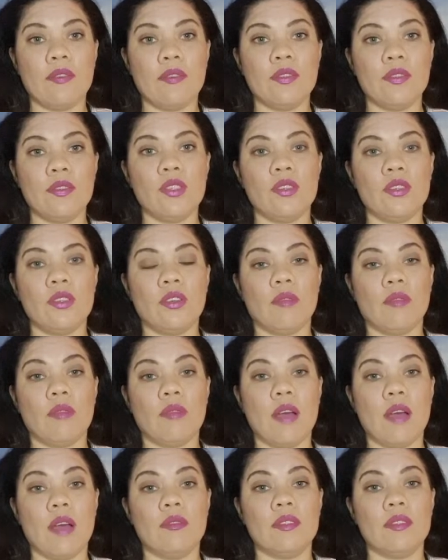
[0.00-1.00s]
to look
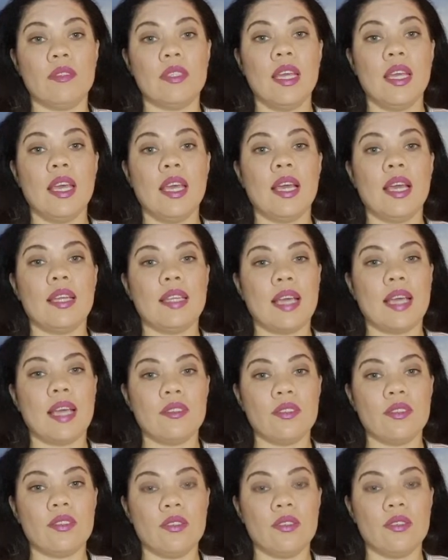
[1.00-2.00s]
around and
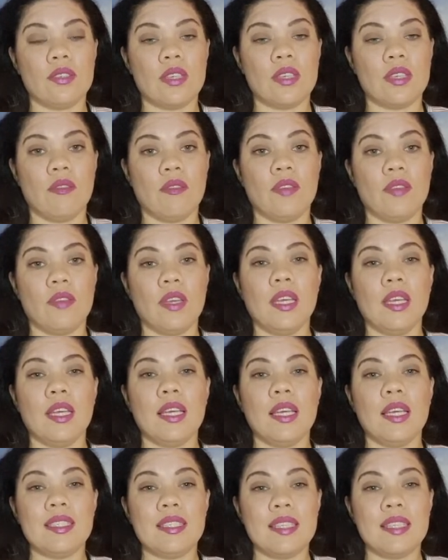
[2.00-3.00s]
ask yourself,
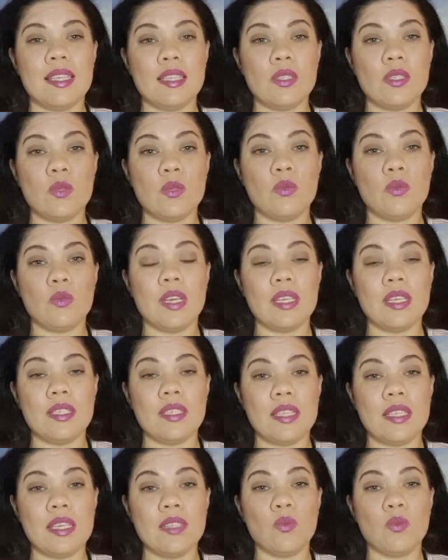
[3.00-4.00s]
is this
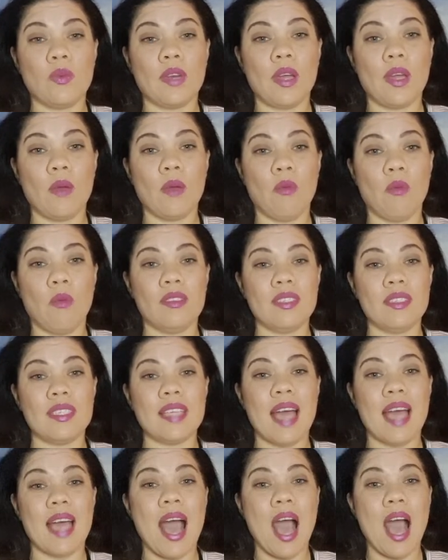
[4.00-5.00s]
what I want?
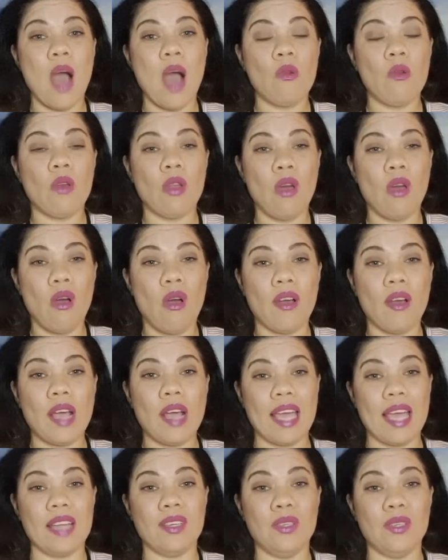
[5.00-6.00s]
How long
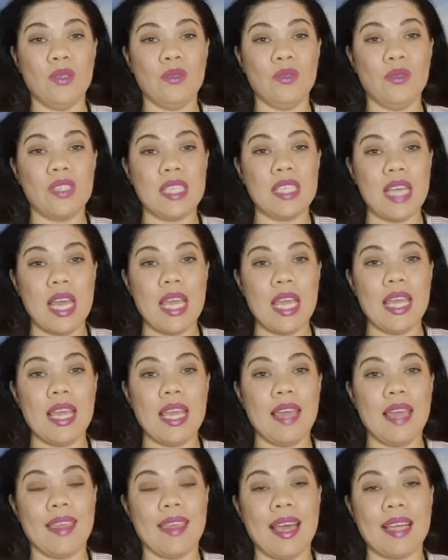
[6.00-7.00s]
can you stay
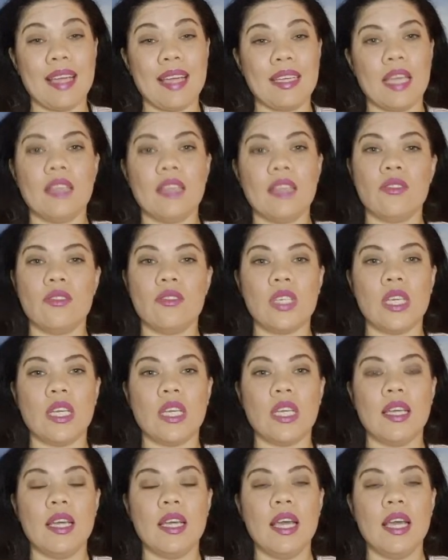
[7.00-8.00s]
in that
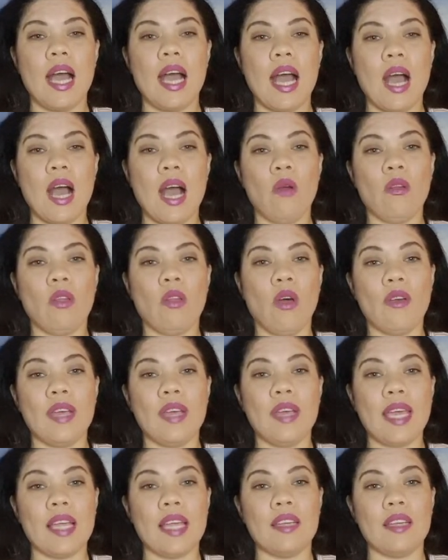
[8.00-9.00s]
energy? How long
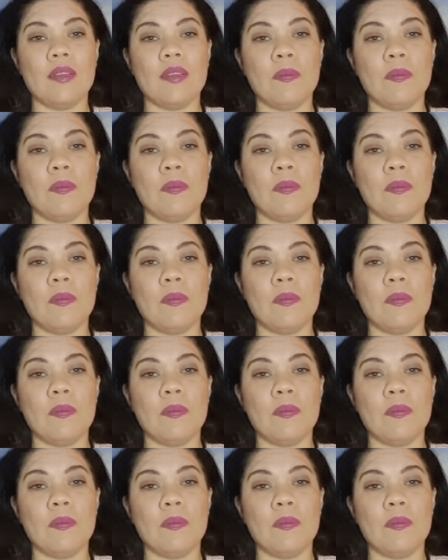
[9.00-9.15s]
can